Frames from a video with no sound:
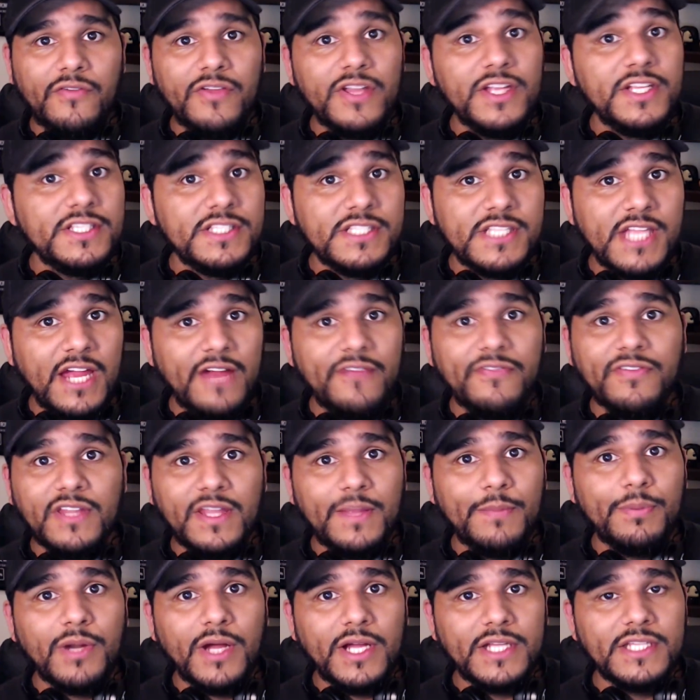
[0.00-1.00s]
He
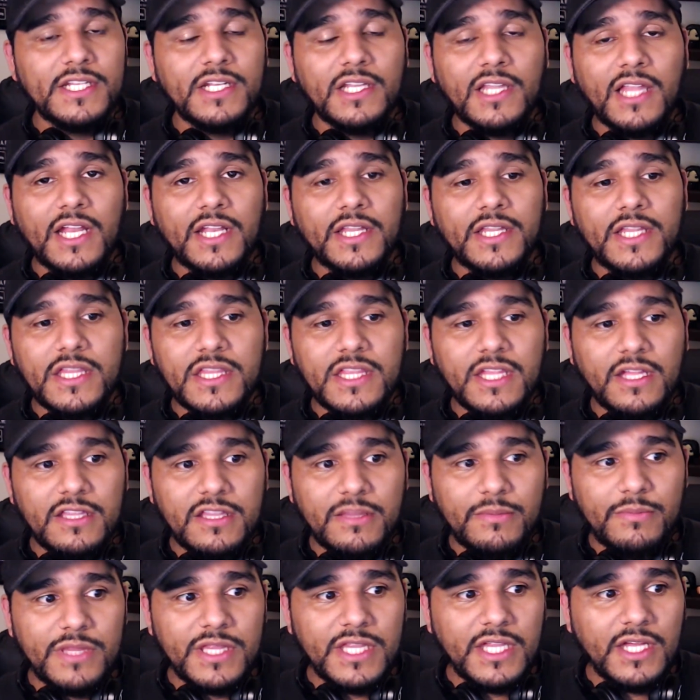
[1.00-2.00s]
definitely probably did a lot of these stunts
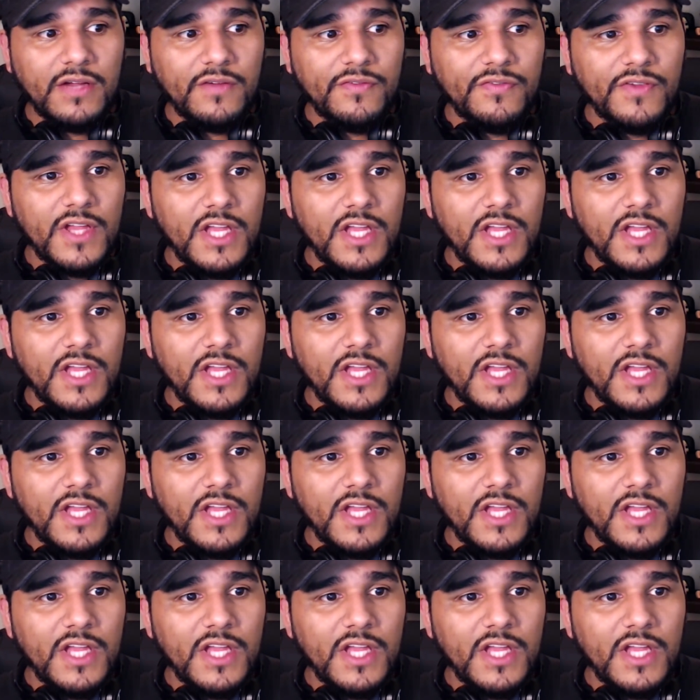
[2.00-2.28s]
himself.